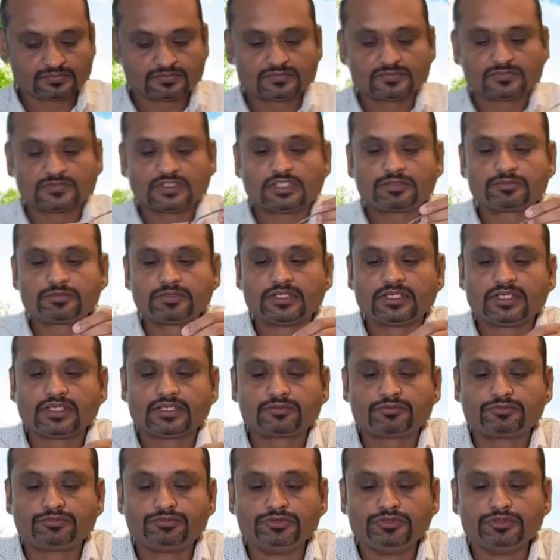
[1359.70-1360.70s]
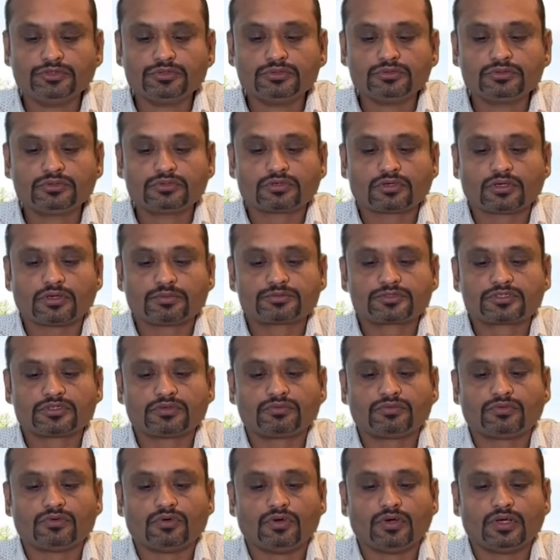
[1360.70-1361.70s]
Let me take few drops of
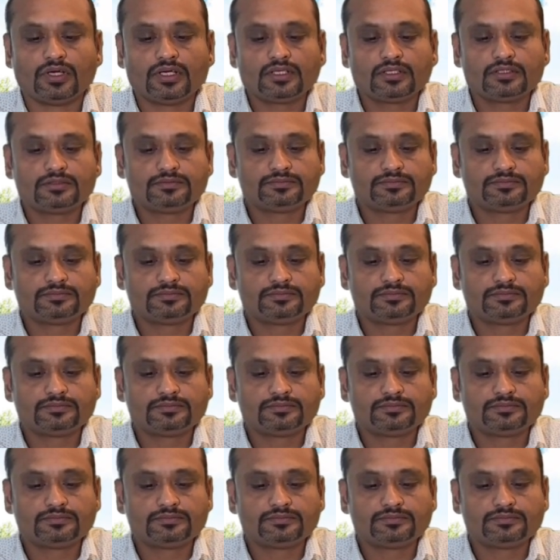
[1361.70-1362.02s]
oil